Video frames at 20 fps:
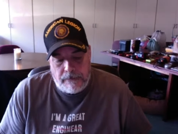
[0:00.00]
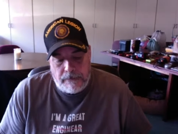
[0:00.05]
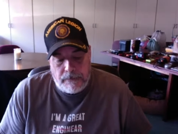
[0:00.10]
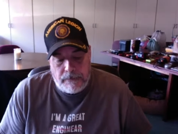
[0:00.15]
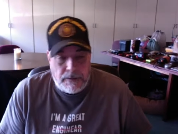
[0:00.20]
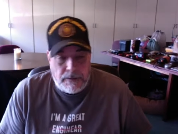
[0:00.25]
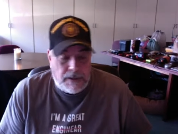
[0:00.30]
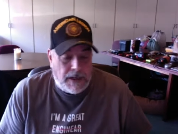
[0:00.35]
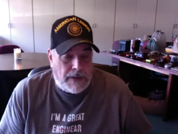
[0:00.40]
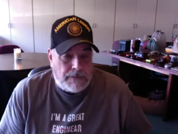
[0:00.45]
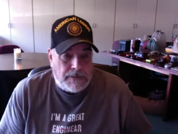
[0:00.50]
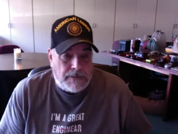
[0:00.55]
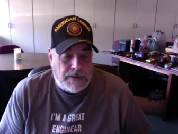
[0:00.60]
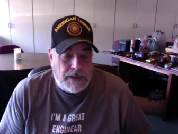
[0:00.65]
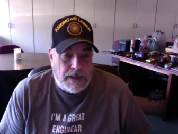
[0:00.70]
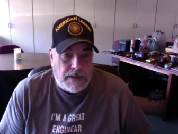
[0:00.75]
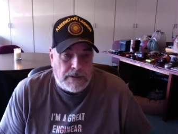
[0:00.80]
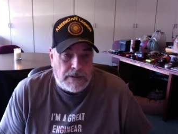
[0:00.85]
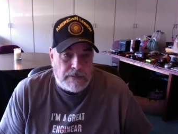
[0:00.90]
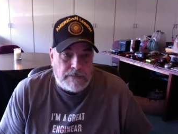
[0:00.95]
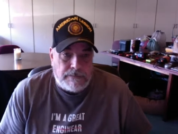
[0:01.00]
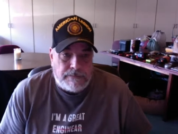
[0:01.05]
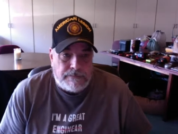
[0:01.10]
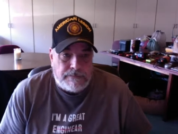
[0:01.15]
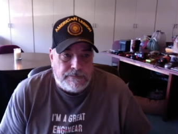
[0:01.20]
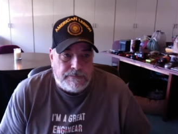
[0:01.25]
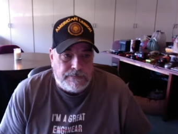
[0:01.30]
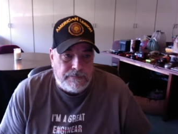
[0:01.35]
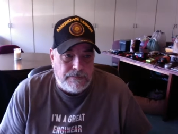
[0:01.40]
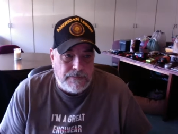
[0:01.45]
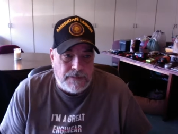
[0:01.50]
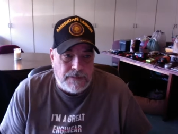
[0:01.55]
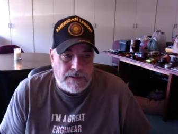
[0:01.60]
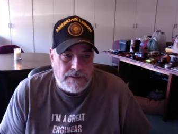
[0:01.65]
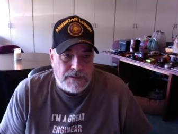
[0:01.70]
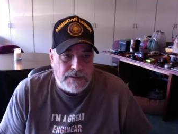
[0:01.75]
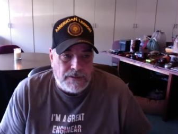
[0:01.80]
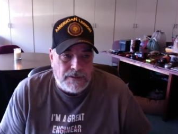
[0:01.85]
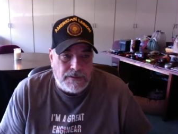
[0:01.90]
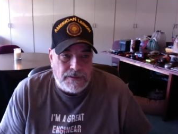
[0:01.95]
you have to test them.
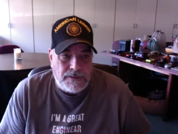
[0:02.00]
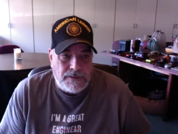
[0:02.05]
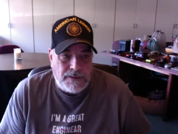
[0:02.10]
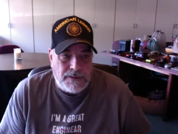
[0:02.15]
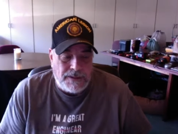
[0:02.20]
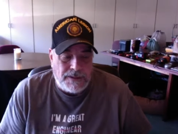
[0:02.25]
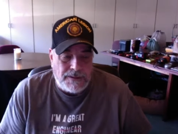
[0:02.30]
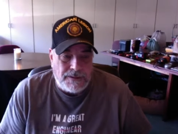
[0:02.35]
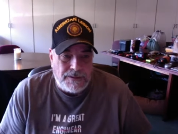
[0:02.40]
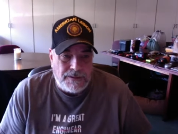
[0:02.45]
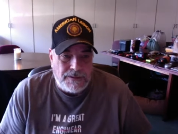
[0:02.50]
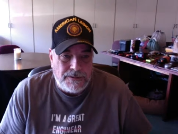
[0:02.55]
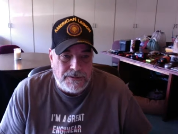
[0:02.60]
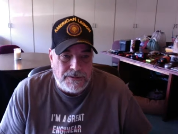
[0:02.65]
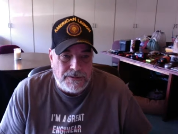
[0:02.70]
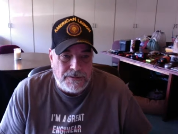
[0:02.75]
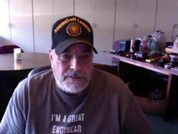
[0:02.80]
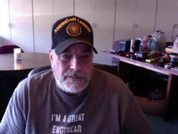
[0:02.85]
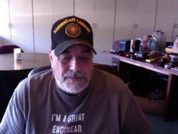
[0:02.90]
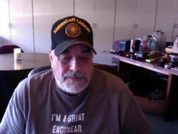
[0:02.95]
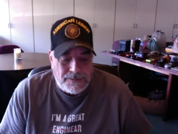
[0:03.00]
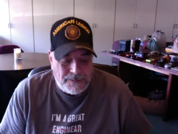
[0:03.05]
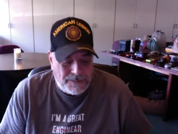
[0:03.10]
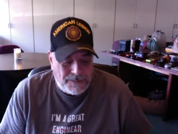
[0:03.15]
So that's the